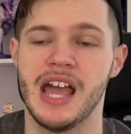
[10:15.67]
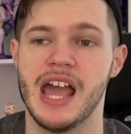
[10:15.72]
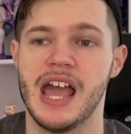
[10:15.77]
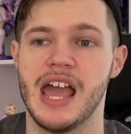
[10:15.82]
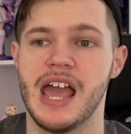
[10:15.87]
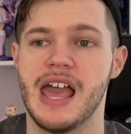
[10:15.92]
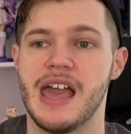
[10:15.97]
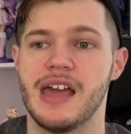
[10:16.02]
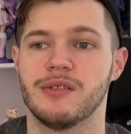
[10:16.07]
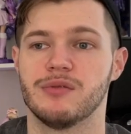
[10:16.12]

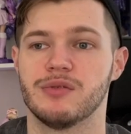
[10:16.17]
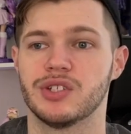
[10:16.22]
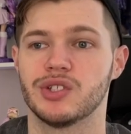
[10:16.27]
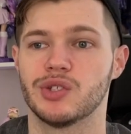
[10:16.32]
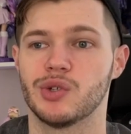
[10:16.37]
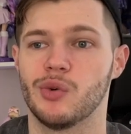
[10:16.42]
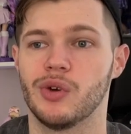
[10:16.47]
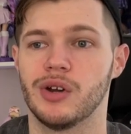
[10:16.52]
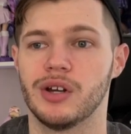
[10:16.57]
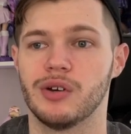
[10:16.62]
and
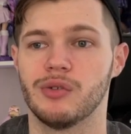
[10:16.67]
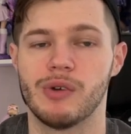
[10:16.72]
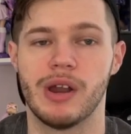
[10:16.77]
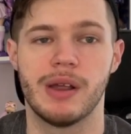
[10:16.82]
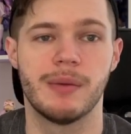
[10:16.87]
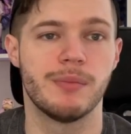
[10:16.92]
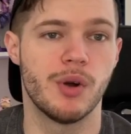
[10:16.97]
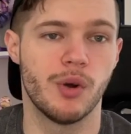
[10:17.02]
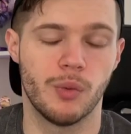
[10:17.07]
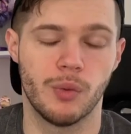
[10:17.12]
restore
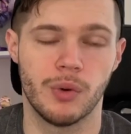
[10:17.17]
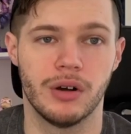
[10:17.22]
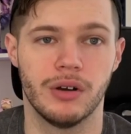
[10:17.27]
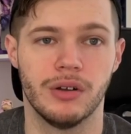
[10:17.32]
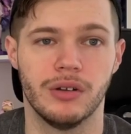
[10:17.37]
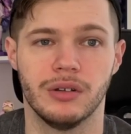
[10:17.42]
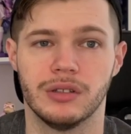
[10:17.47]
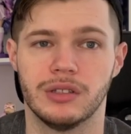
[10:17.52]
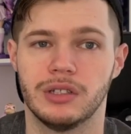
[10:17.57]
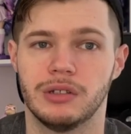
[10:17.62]
Rainbow
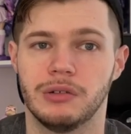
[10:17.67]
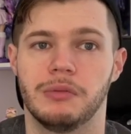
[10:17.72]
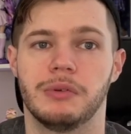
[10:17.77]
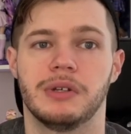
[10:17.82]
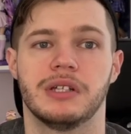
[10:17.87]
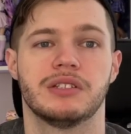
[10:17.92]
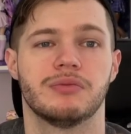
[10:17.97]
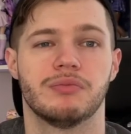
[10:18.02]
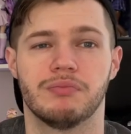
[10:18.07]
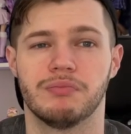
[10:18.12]
World to
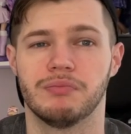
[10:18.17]
its